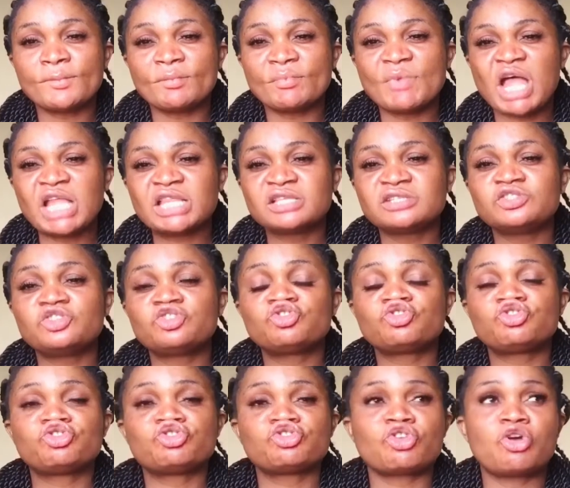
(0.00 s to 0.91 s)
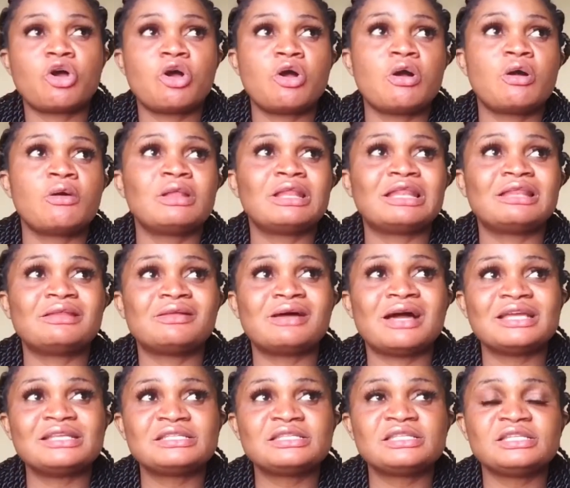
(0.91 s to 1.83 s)
I think strong
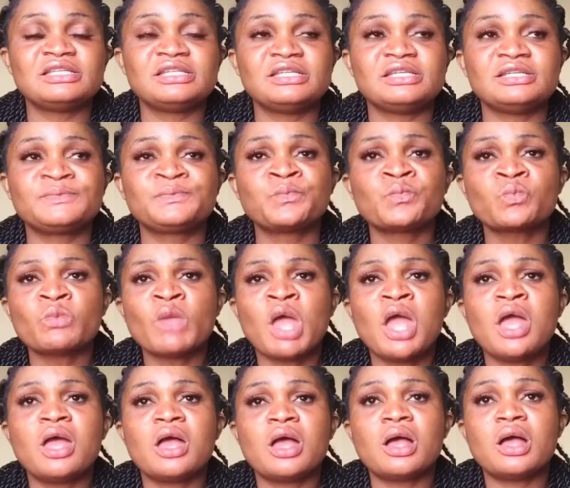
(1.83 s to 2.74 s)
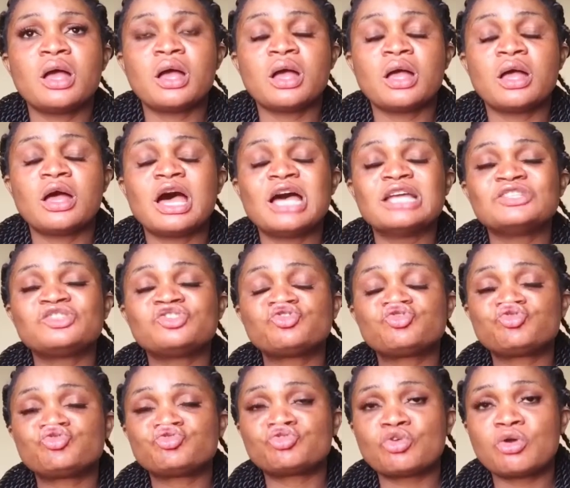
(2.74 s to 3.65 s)
lightening, and
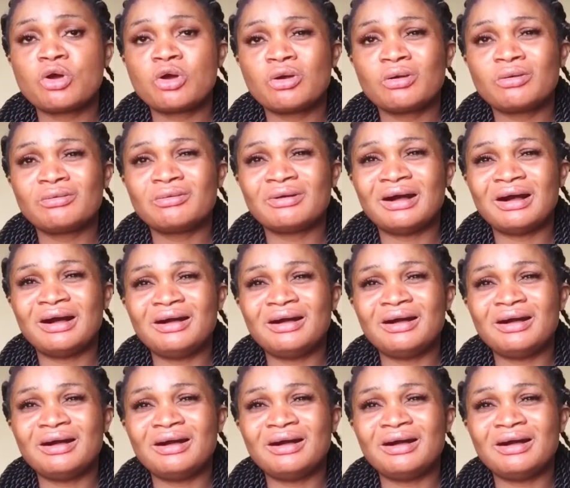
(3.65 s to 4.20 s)
strong